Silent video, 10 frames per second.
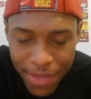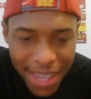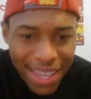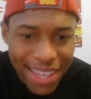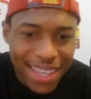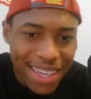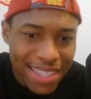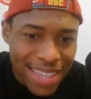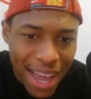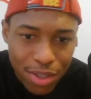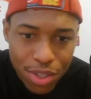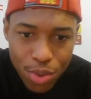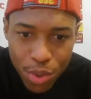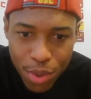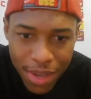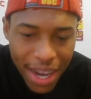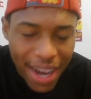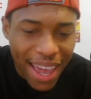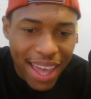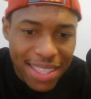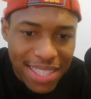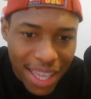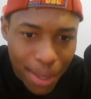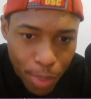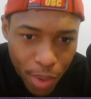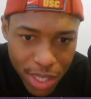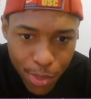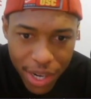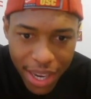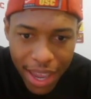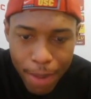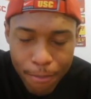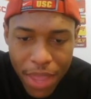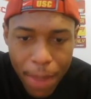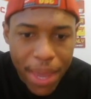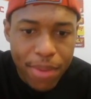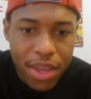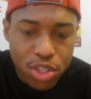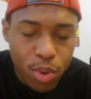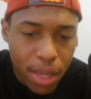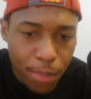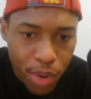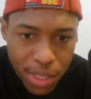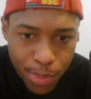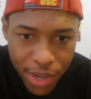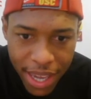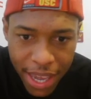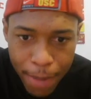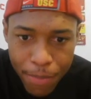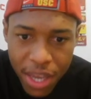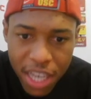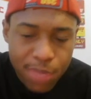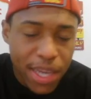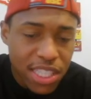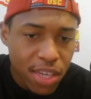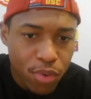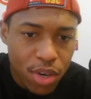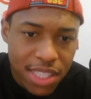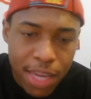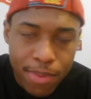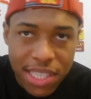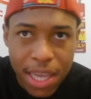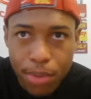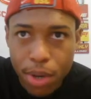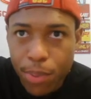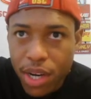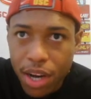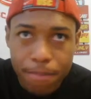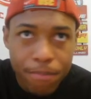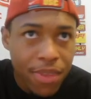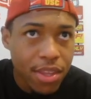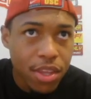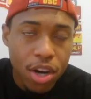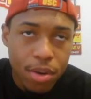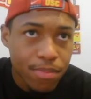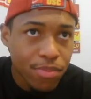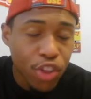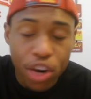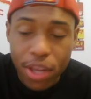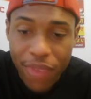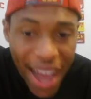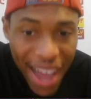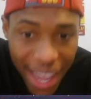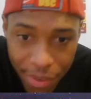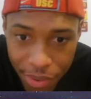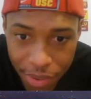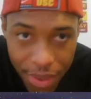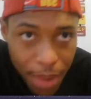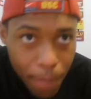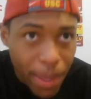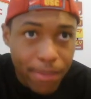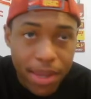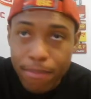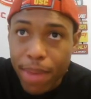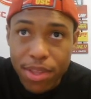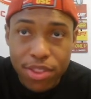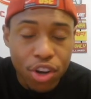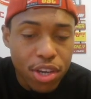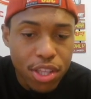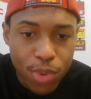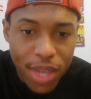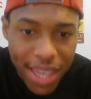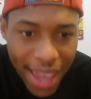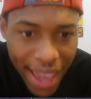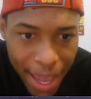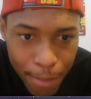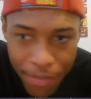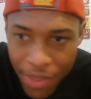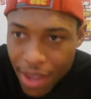can get down to 18 points per game, maybe a 20 points per game, especially if we're a team that's able to put up, 35, maybe 33 a game.